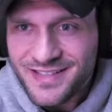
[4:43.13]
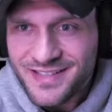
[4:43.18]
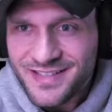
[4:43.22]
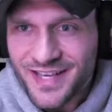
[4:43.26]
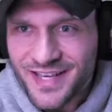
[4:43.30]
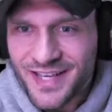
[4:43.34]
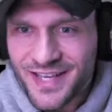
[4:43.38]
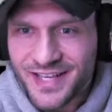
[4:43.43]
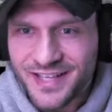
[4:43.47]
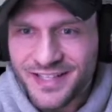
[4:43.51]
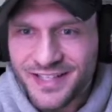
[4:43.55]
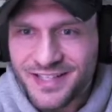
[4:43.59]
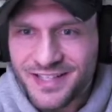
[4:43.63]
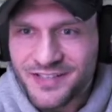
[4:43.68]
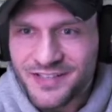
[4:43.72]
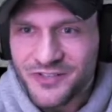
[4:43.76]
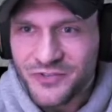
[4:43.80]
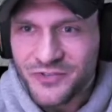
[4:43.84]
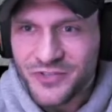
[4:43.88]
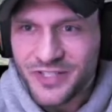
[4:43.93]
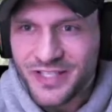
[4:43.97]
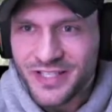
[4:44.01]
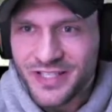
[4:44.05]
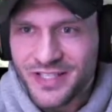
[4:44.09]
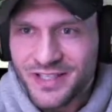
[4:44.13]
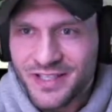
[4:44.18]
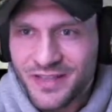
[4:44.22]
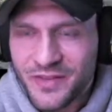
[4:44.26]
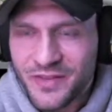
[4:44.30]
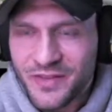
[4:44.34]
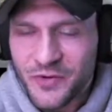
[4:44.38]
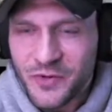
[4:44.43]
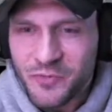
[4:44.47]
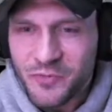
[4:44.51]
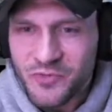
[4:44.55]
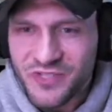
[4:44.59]
and he's only
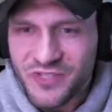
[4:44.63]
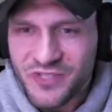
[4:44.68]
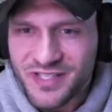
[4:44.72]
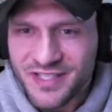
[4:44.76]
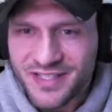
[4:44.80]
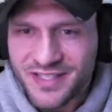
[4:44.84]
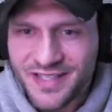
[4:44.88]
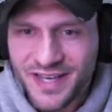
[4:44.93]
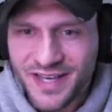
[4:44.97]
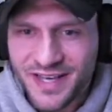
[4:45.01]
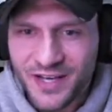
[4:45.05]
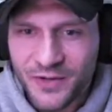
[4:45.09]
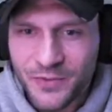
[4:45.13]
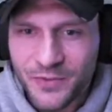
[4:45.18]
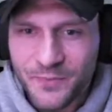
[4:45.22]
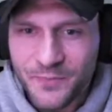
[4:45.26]
30% down.